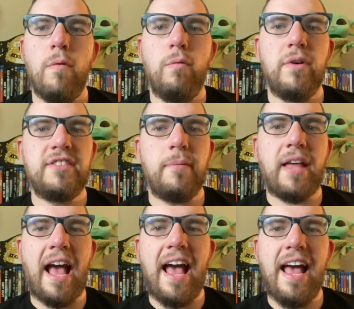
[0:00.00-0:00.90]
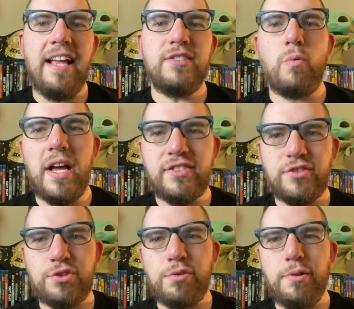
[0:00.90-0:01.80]
What's up, guys? Wes
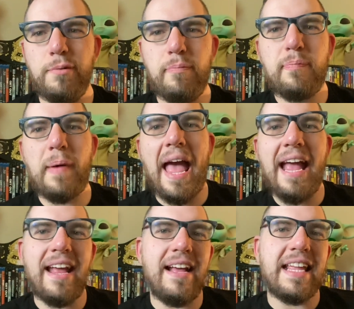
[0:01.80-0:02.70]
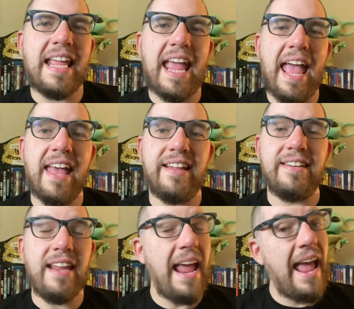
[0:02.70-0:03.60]
Troop back
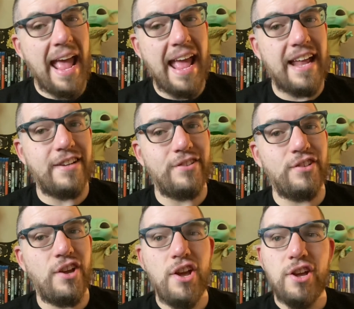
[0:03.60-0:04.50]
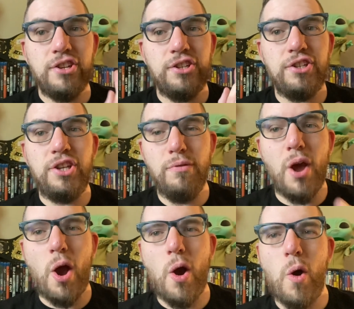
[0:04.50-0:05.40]
again, and you
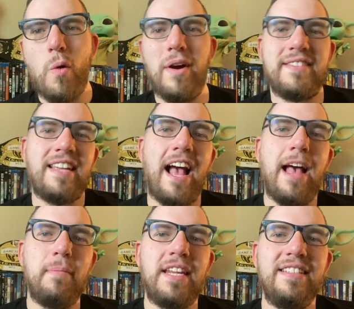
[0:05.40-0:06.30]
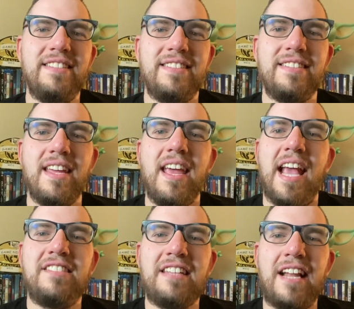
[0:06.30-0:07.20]
know what time it is.
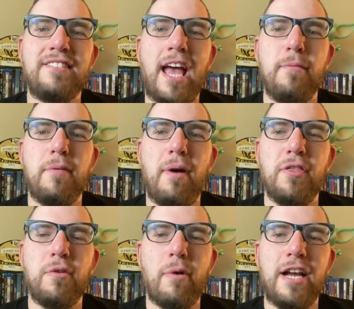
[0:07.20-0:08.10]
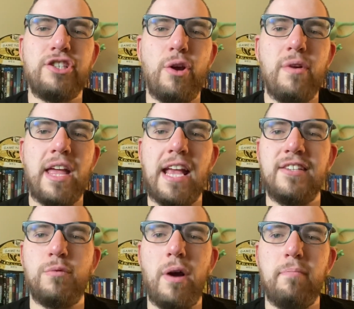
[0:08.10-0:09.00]
It's that time of the month where I
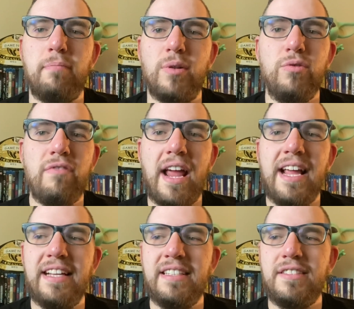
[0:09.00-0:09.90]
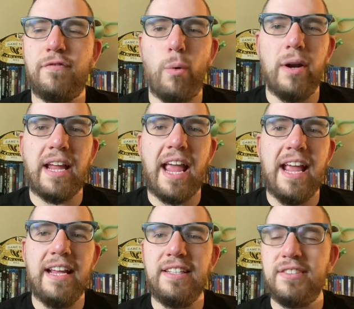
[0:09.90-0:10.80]
showcase what Blu-rays,
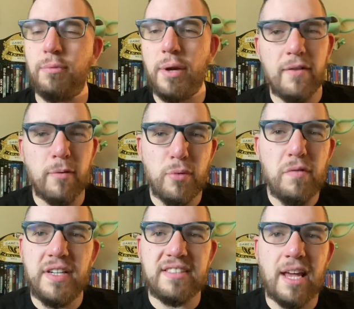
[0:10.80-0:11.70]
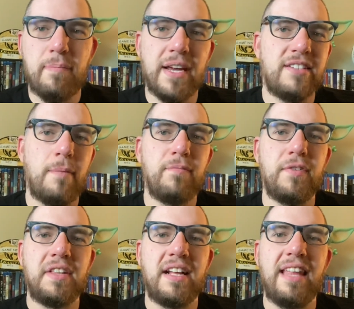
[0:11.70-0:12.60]
4Ks, whatever movies I picked up for
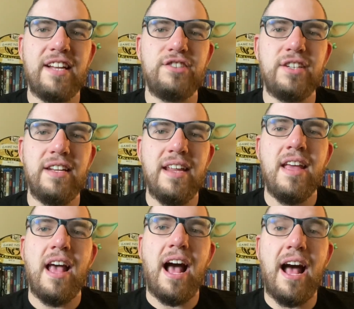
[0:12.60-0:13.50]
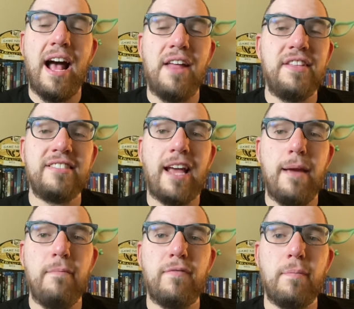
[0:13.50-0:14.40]
the collection, uh, this
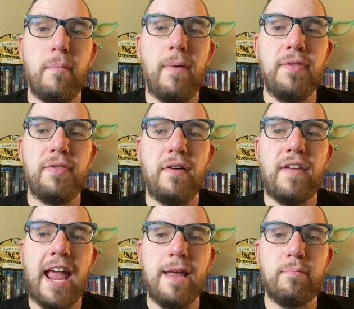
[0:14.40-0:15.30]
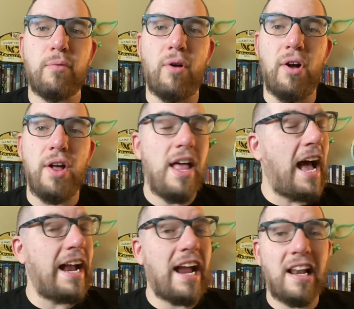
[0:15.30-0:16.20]
time from the month of April.
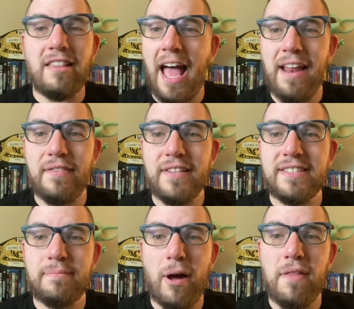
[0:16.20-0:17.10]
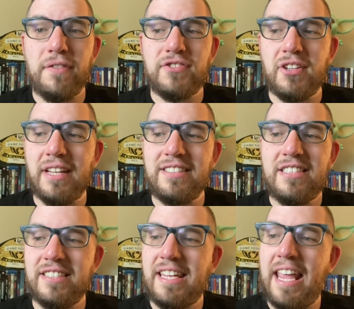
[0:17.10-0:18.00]
I got a lot this month, so let's
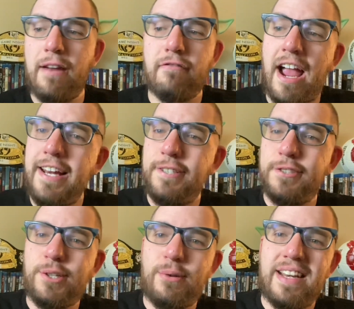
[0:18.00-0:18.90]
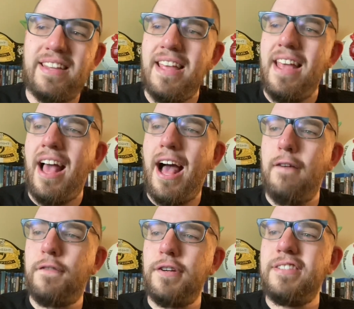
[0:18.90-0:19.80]
just get right into it. Uh,
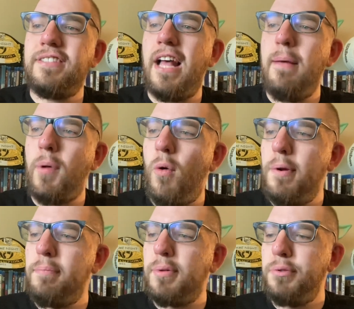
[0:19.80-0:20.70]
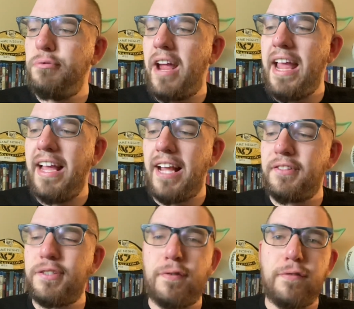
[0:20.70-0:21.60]
first up on Blu-ray, I got
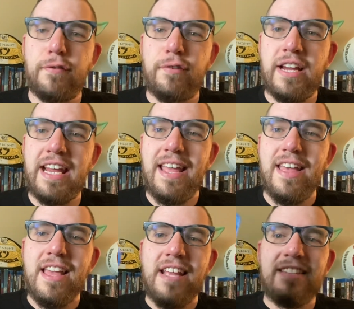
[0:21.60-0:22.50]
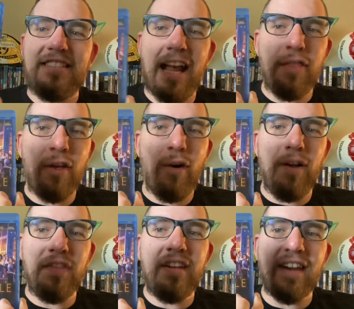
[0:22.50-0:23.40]
this for free, Death
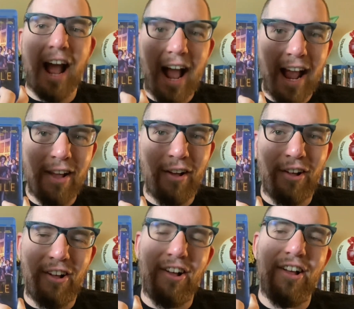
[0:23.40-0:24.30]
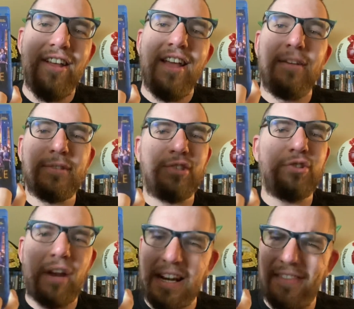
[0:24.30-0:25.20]
on the Nile. It was a
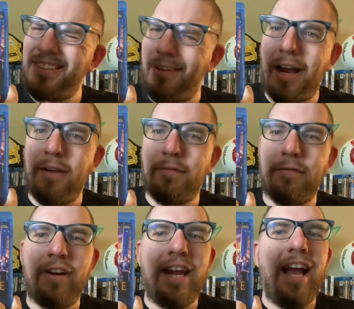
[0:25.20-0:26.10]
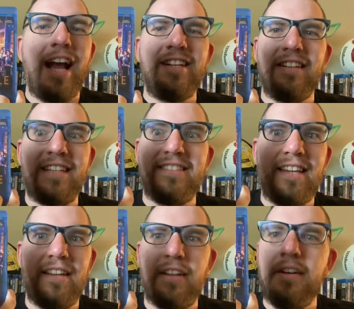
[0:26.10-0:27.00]
trade, and that's how I got it for free. I didn't, like,
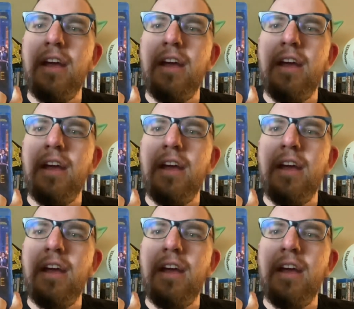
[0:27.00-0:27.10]
steal it.